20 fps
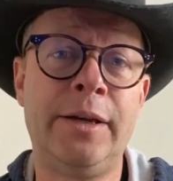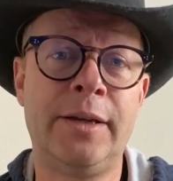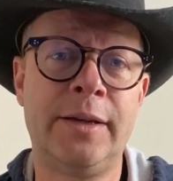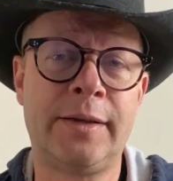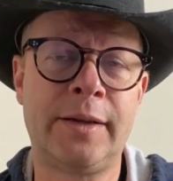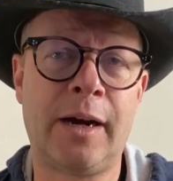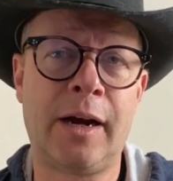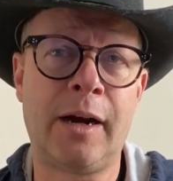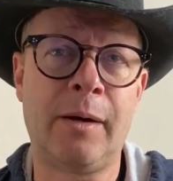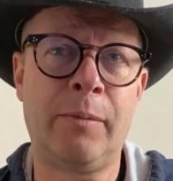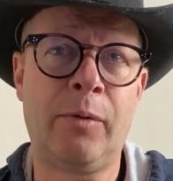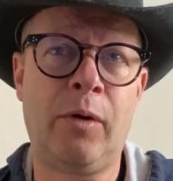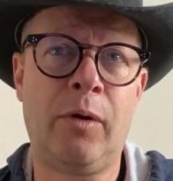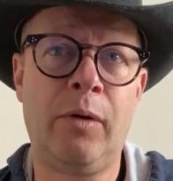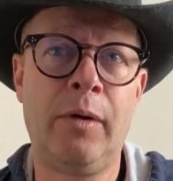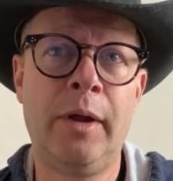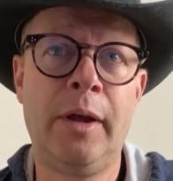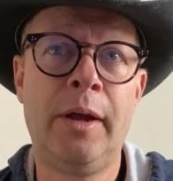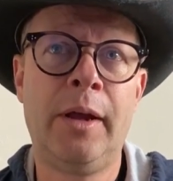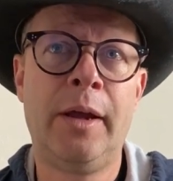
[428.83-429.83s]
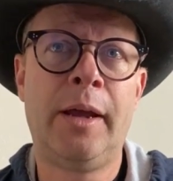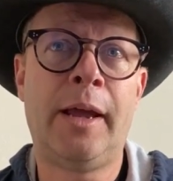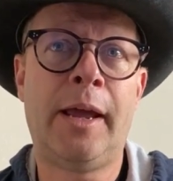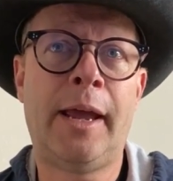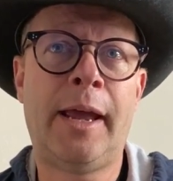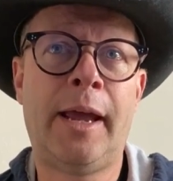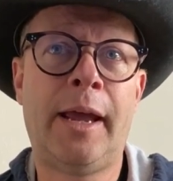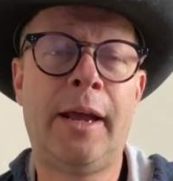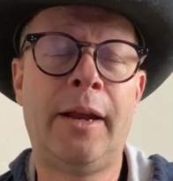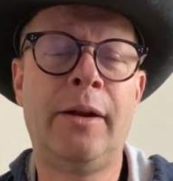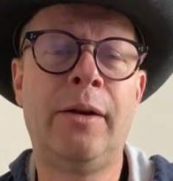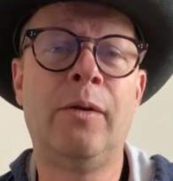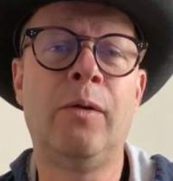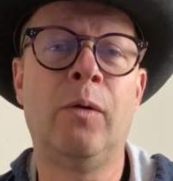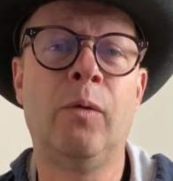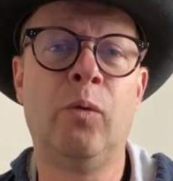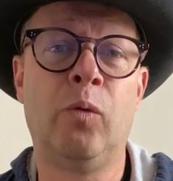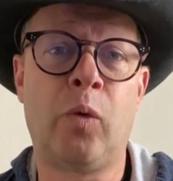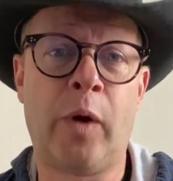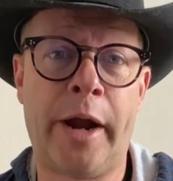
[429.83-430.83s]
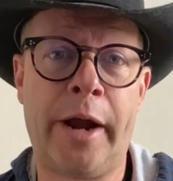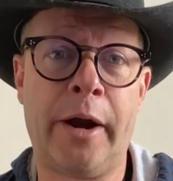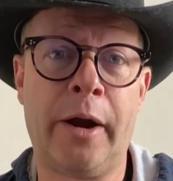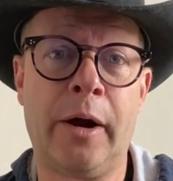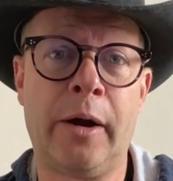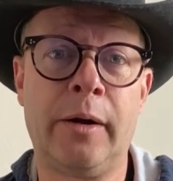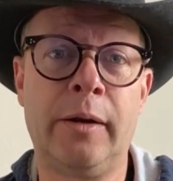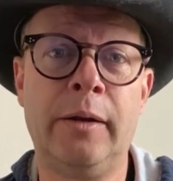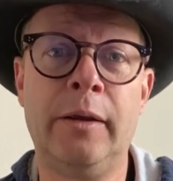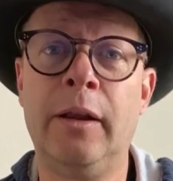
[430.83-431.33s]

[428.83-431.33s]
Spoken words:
desirable and rare.